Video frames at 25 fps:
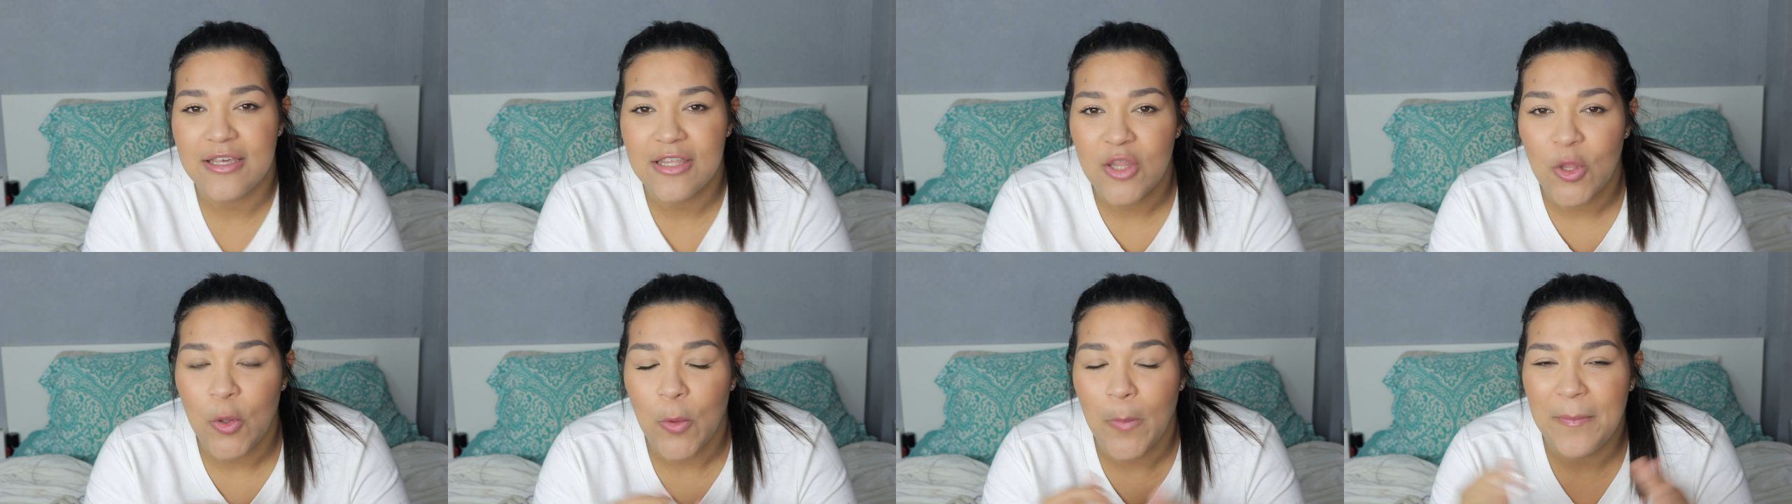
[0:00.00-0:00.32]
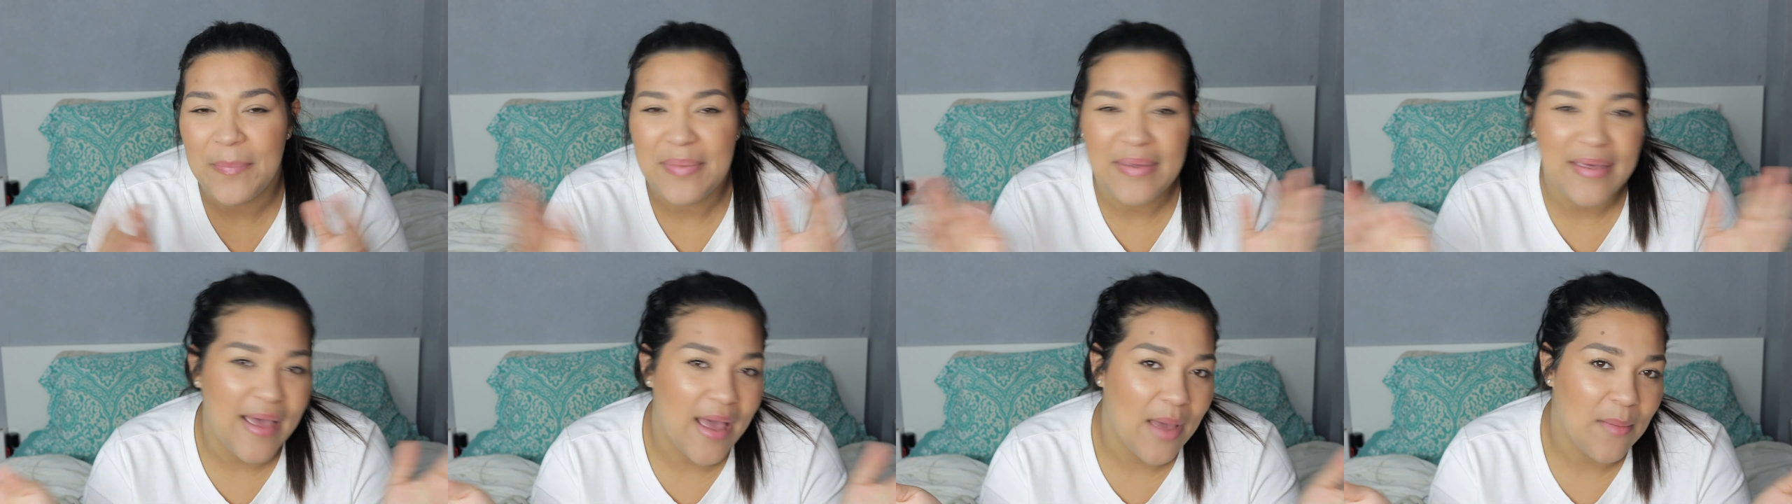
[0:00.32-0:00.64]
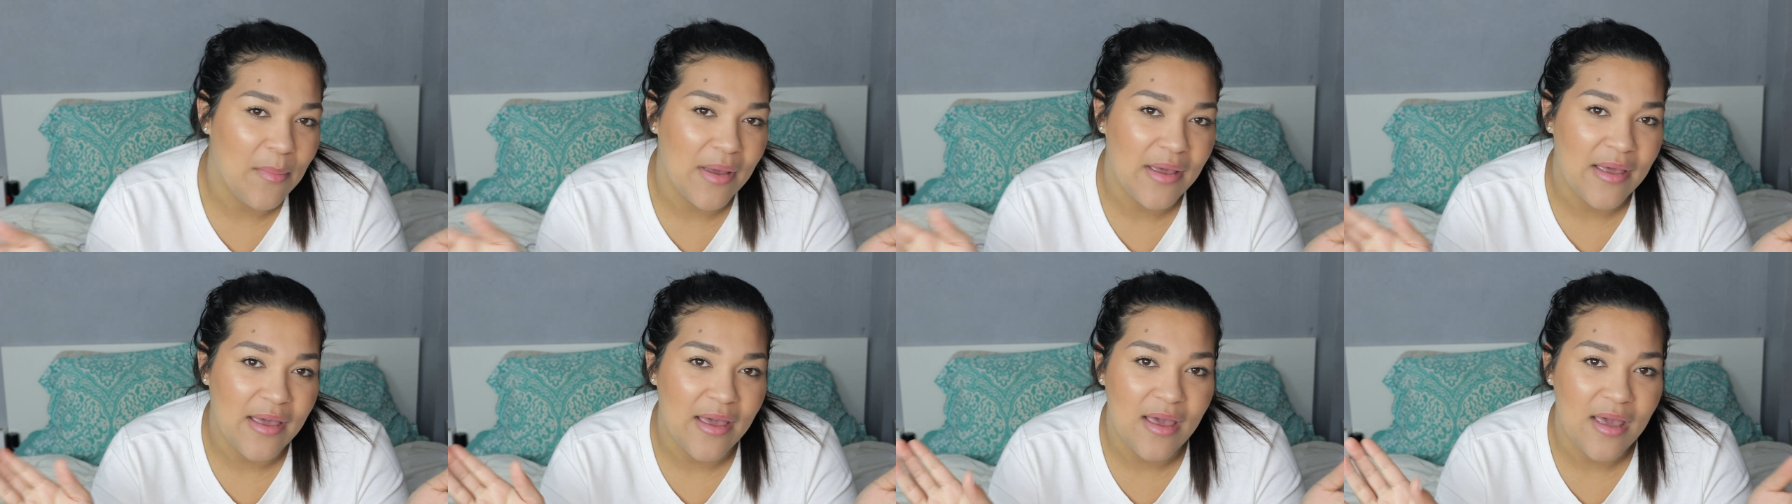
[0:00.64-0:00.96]
you know, be
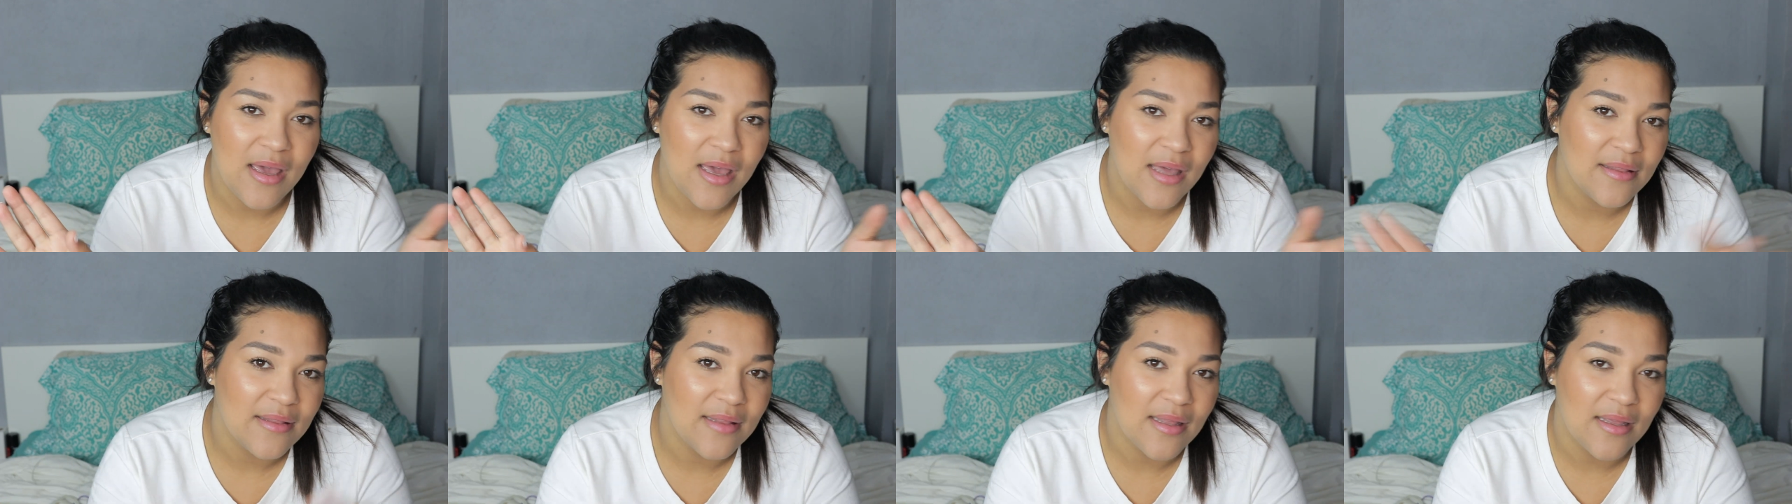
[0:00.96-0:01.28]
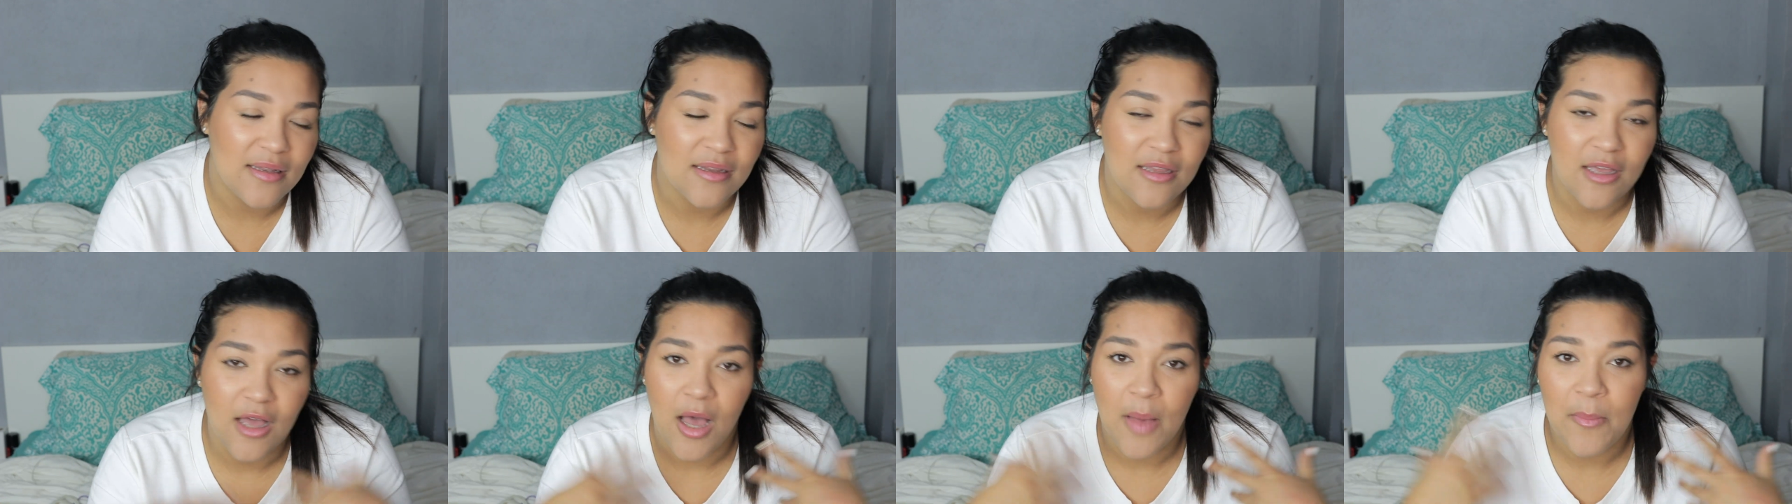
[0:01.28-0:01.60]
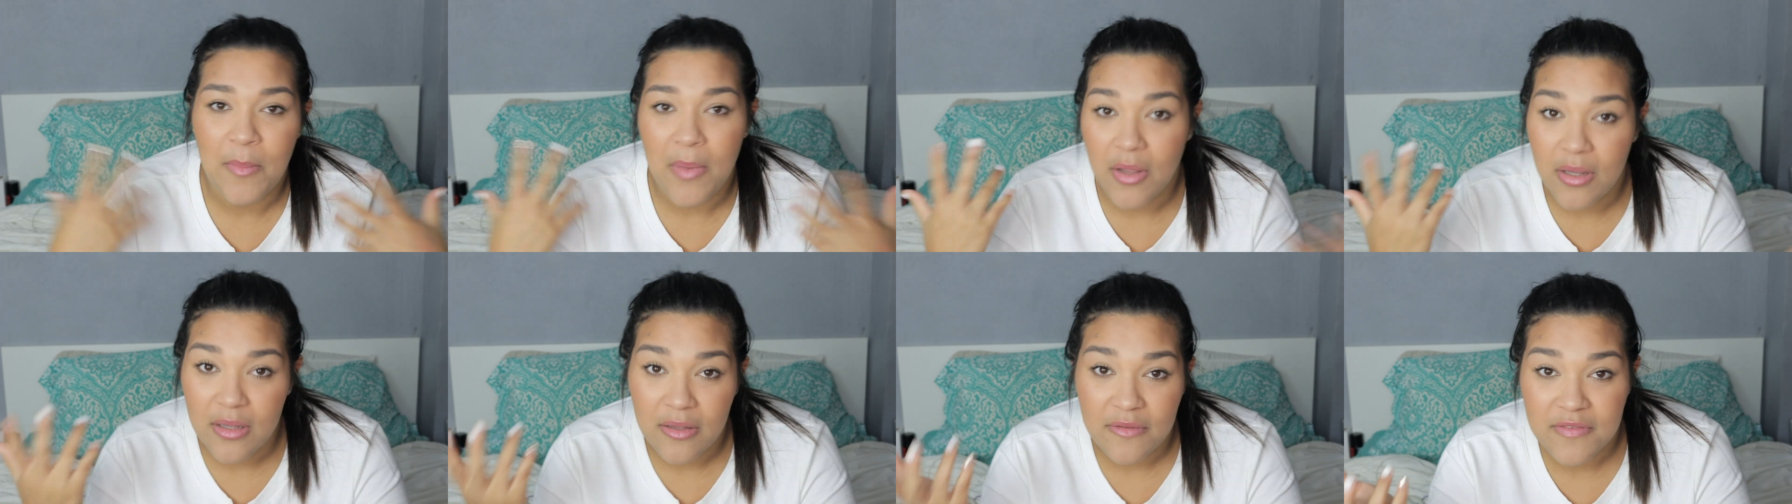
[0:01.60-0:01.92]
MIA and then
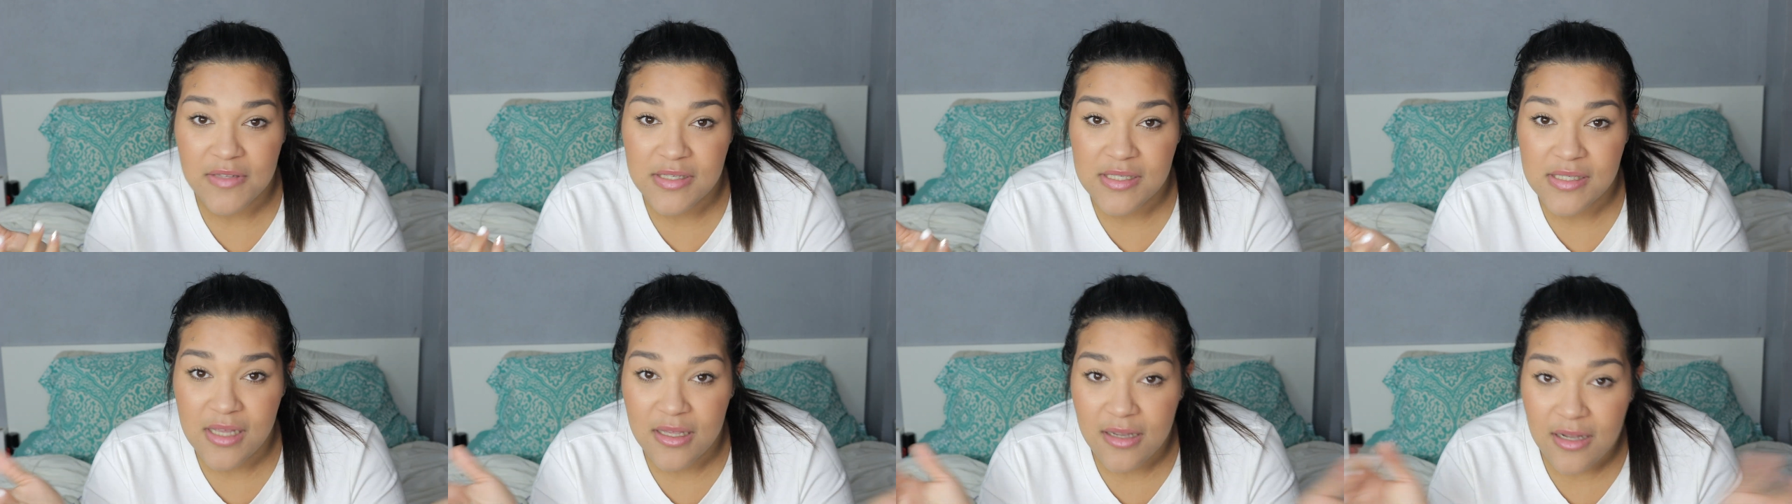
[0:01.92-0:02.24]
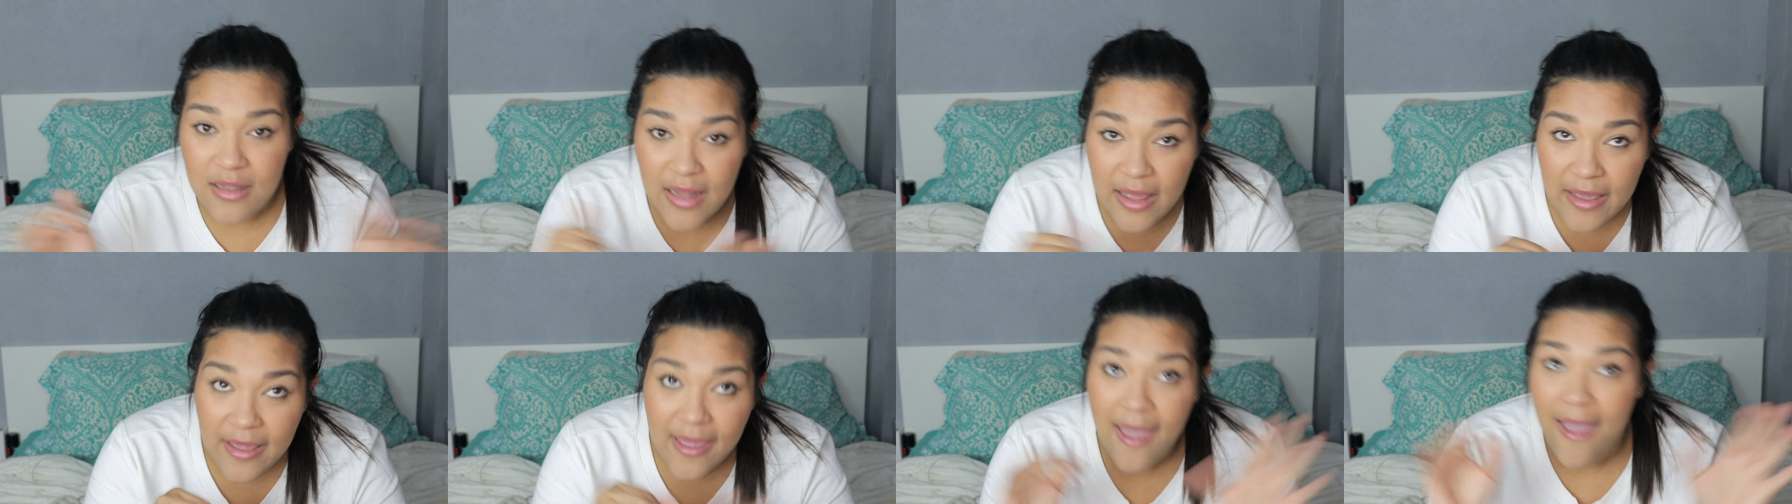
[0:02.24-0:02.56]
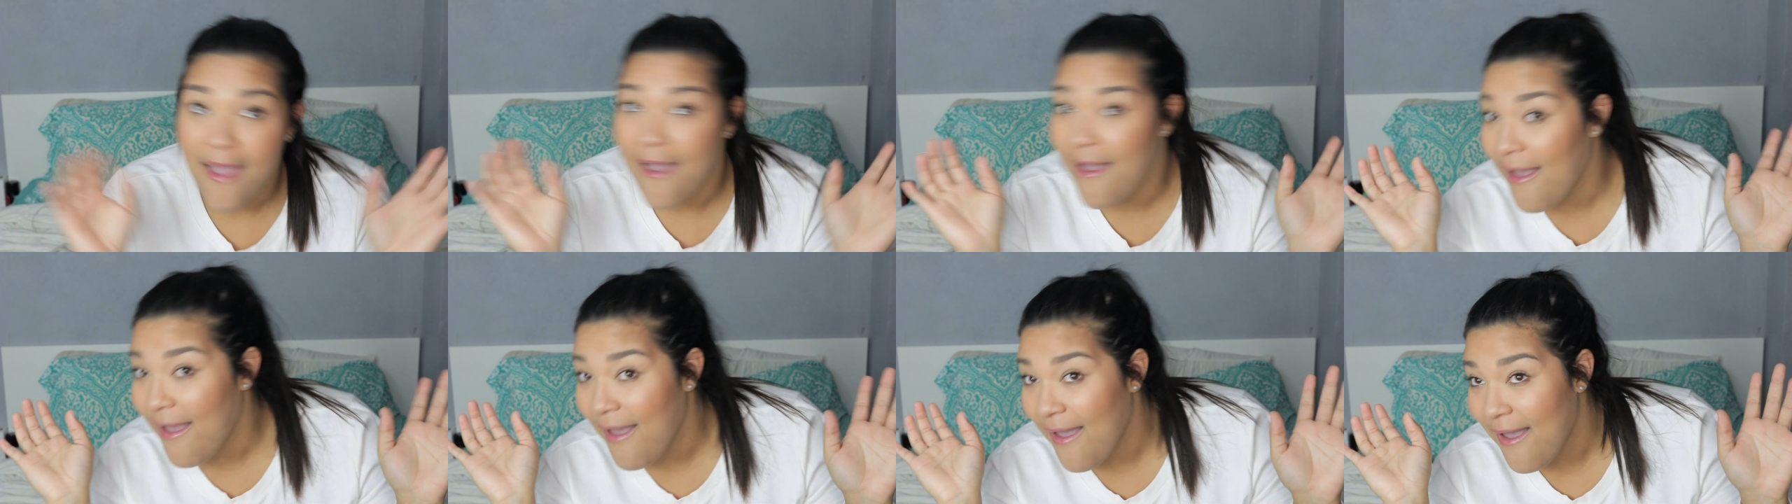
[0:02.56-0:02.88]
come all of a sudden like,
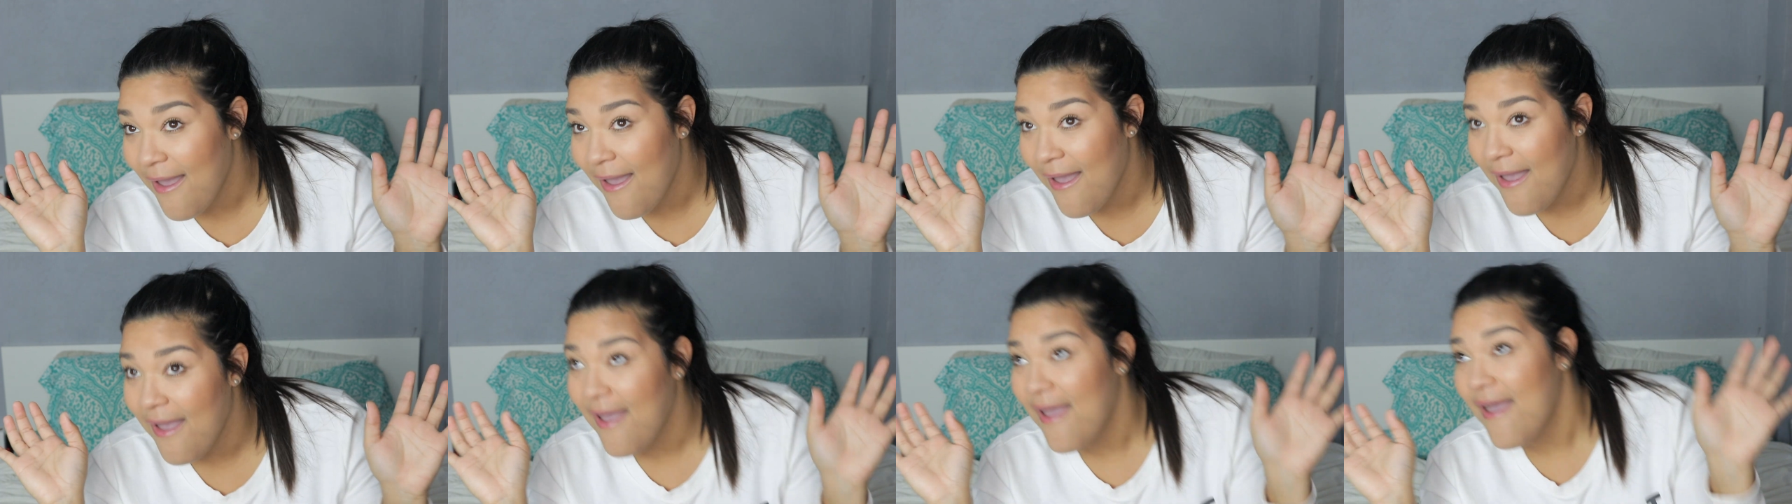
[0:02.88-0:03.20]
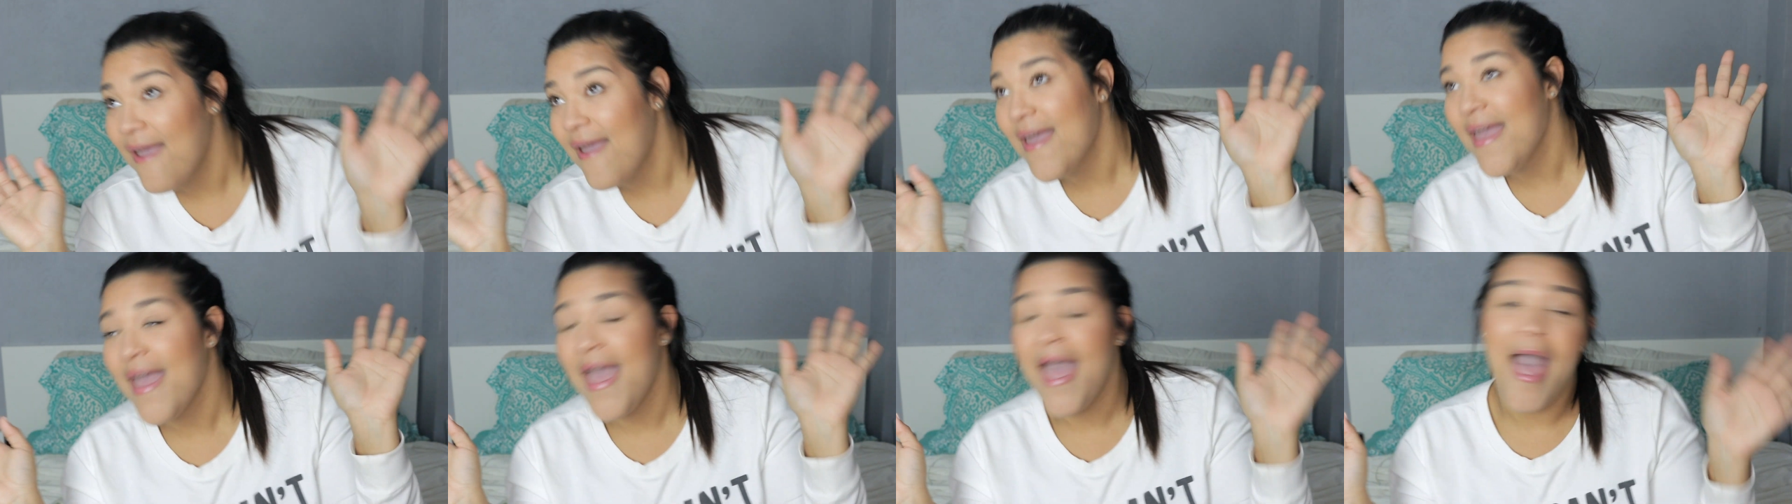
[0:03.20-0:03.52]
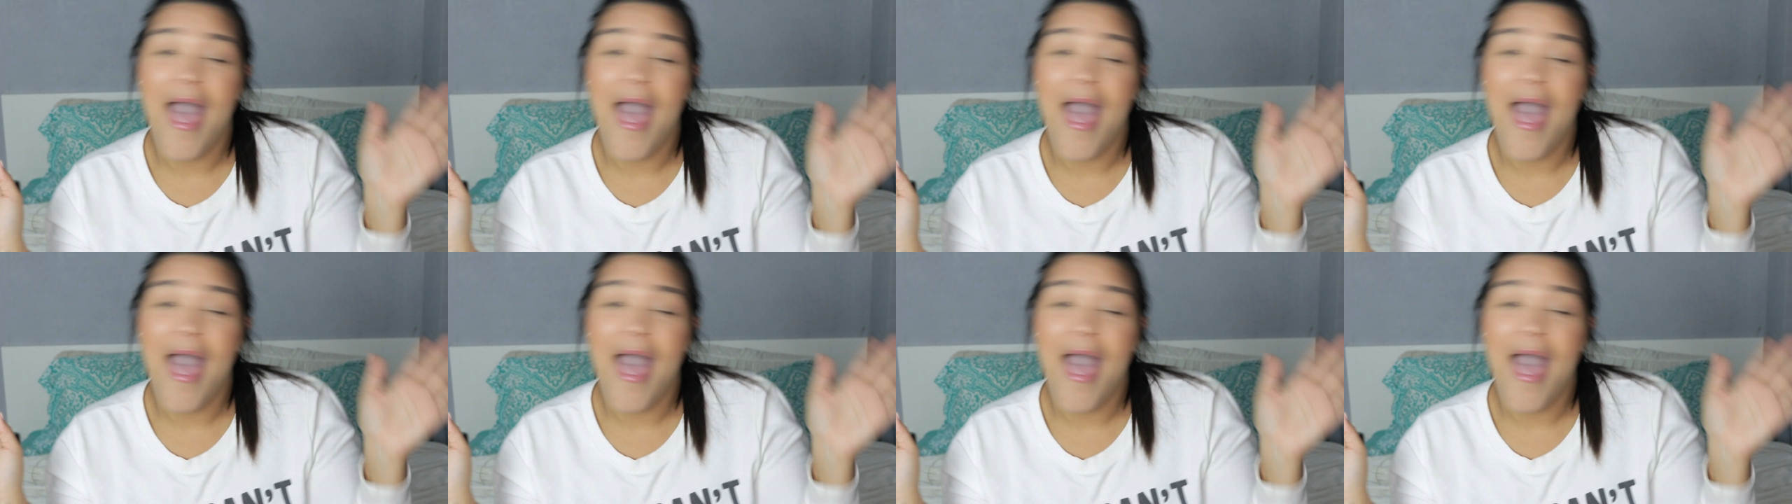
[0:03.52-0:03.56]
hey,